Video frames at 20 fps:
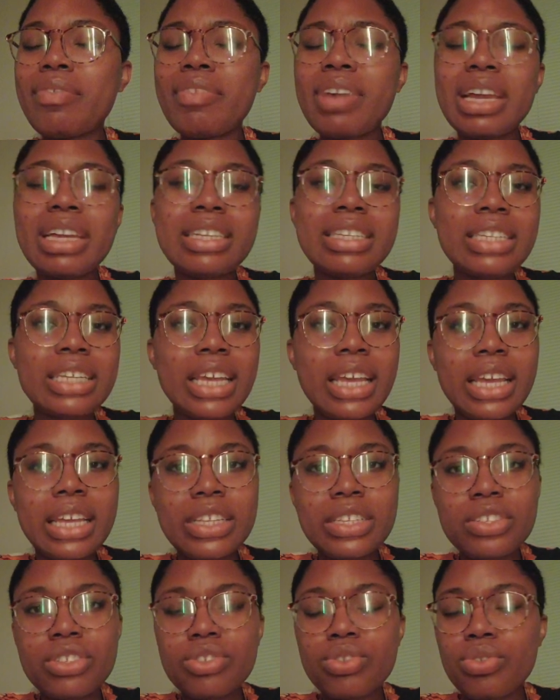
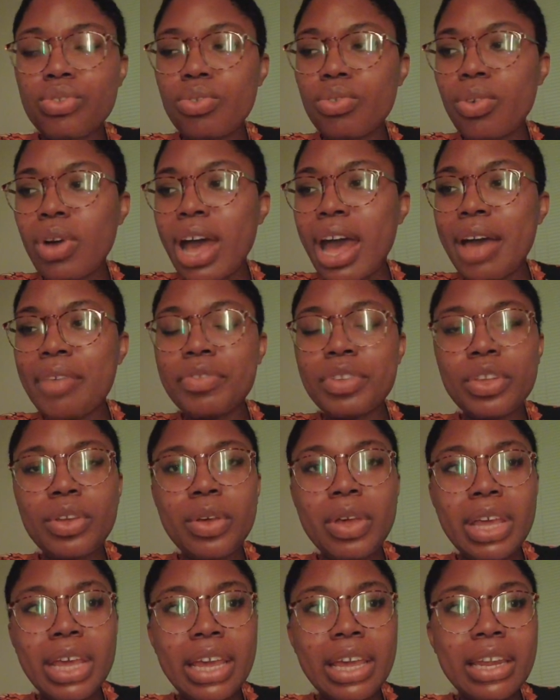ideas you have in
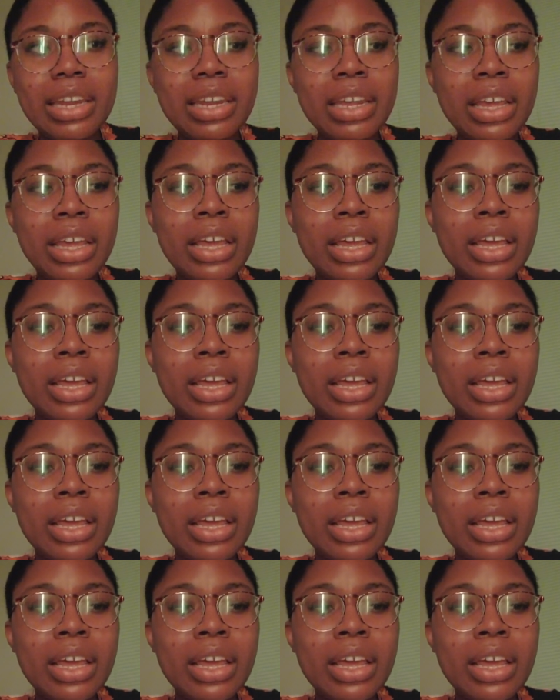your head,